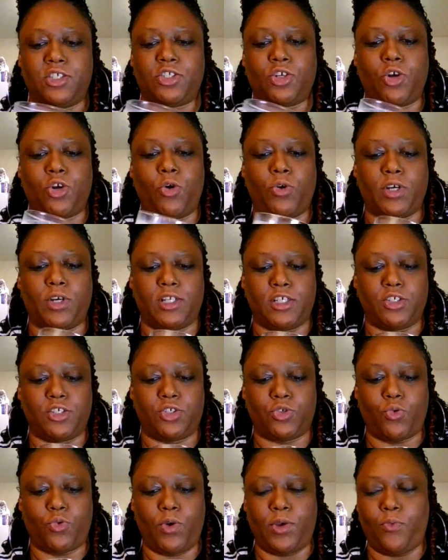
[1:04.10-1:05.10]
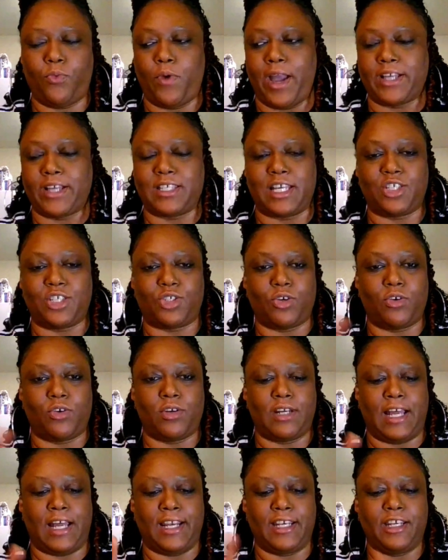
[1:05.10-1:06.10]
is the coconut soy wax. I
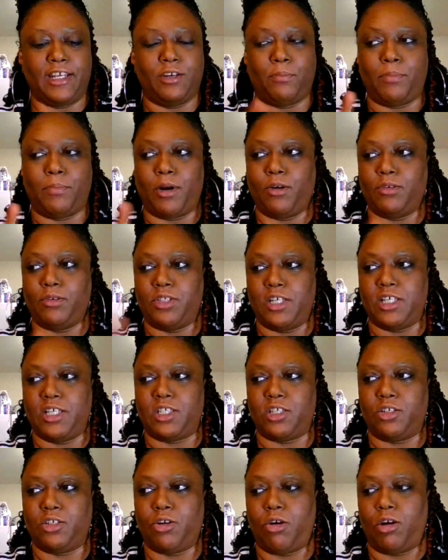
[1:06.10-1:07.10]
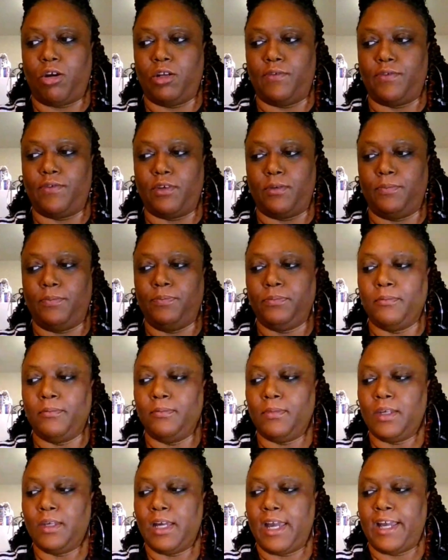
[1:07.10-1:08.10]
did a burn test in all of them.
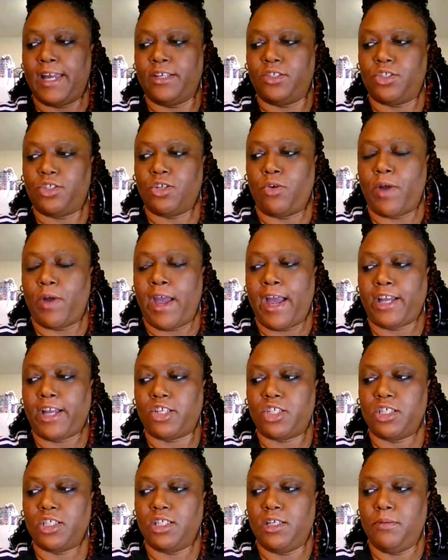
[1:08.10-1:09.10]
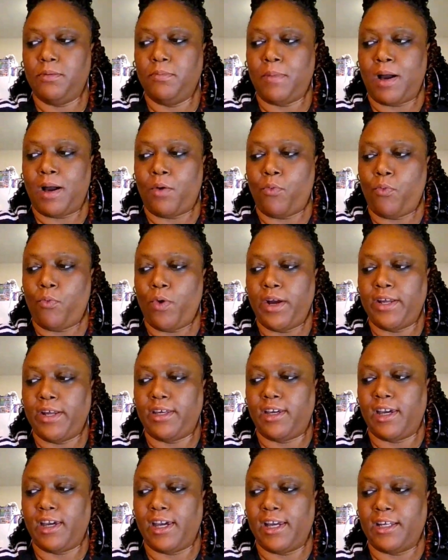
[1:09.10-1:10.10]
And so actually my one
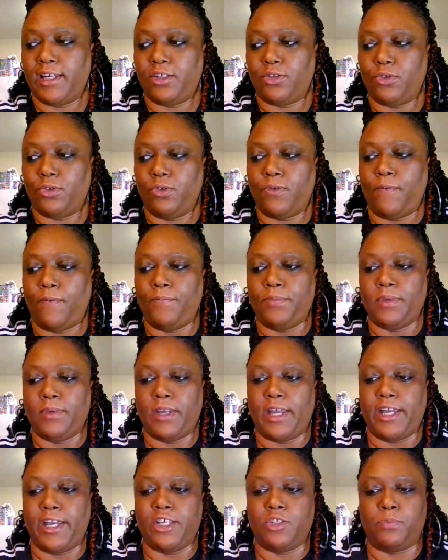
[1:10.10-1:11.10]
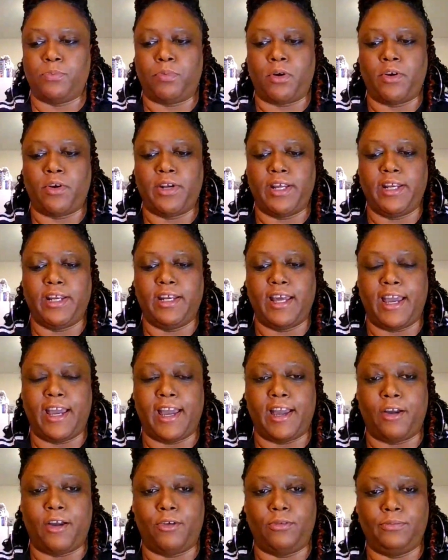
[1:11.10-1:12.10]
candle is burning
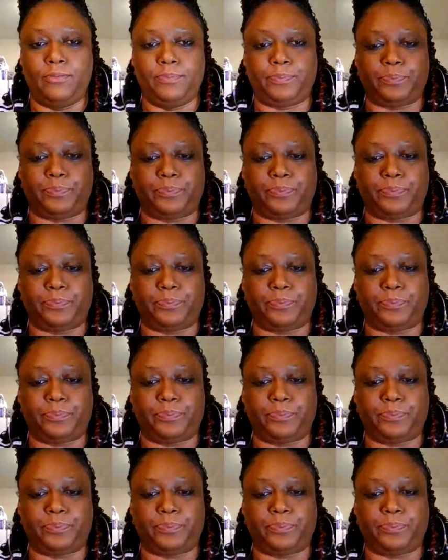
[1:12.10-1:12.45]
down